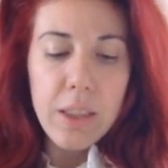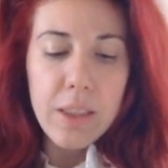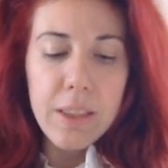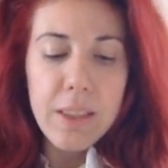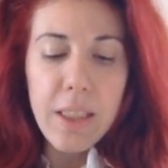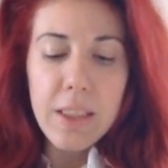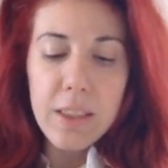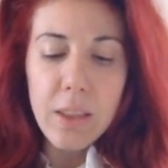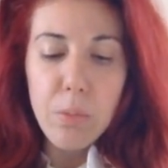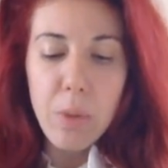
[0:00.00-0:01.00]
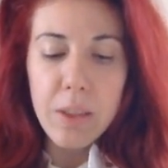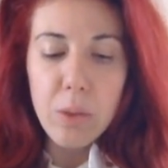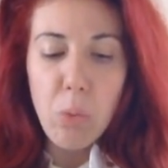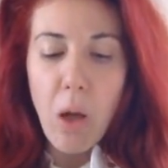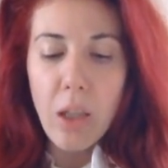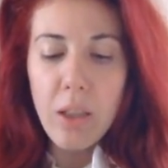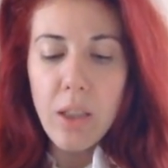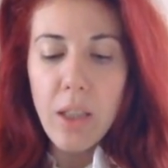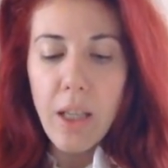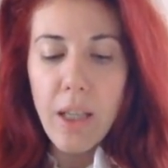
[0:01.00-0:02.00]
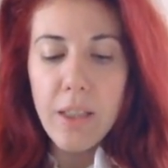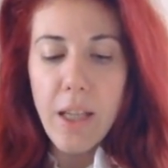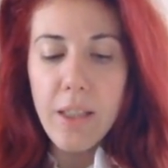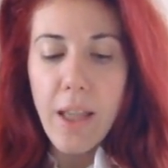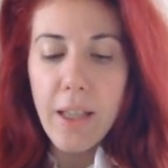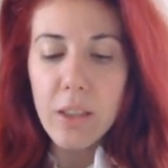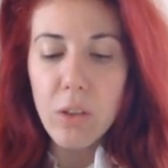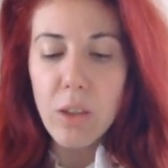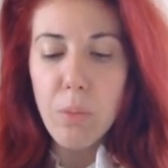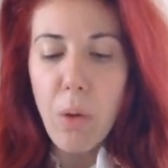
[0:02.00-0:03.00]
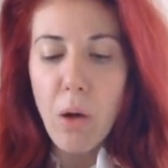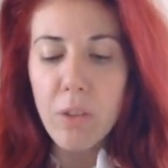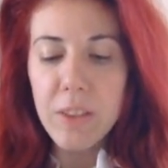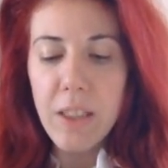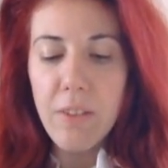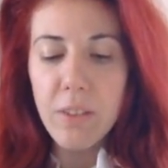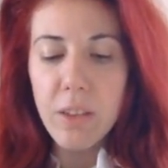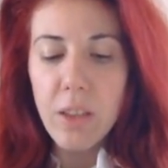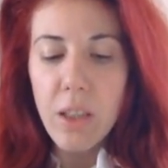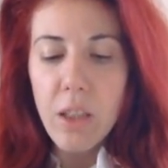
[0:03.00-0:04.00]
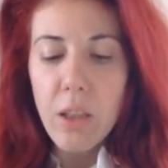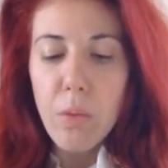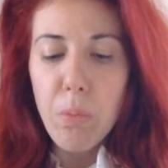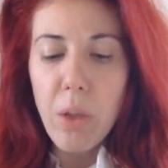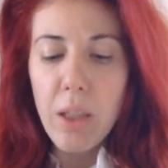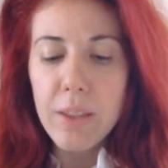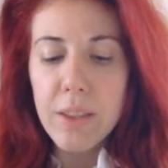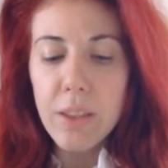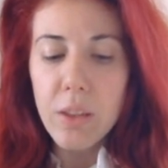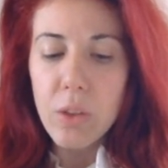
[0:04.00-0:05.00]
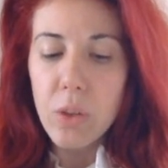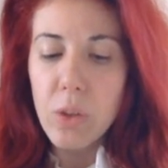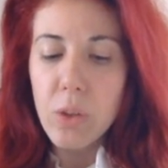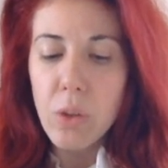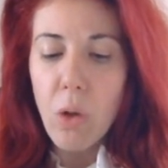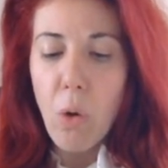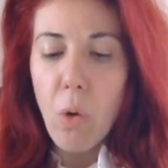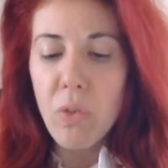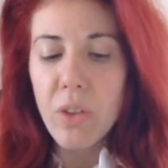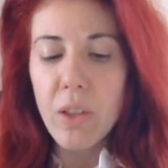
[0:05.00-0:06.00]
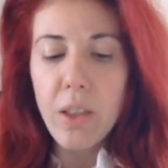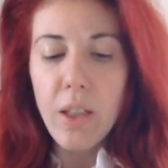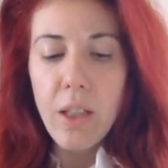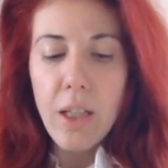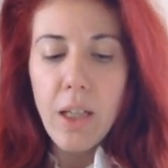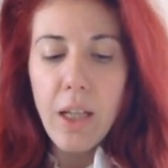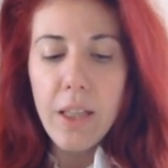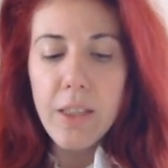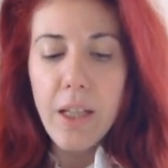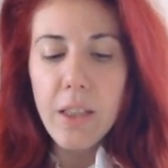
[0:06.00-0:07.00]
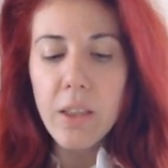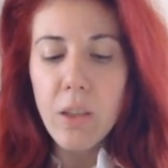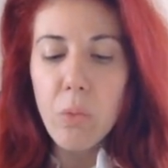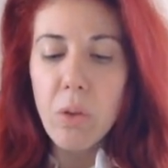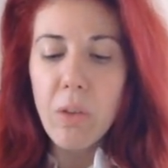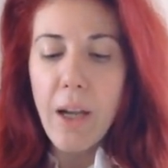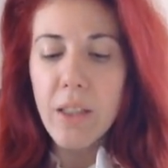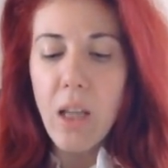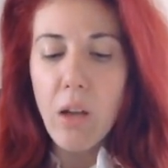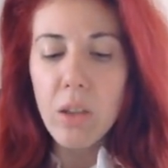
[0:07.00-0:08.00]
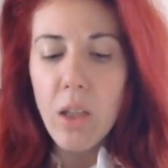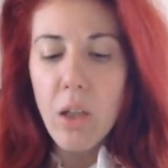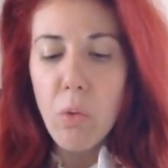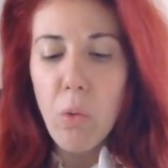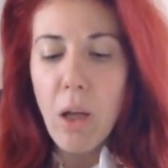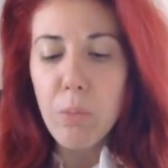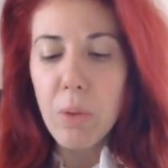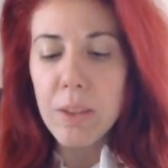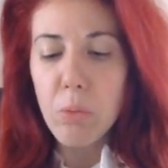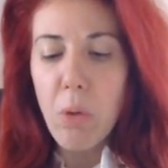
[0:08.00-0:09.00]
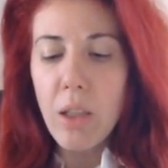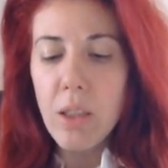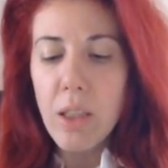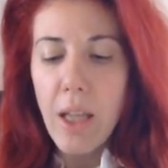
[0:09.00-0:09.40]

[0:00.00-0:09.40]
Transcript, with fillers: six plus one, and then x on the power of seven plus two over, and then we'll write down one plus one,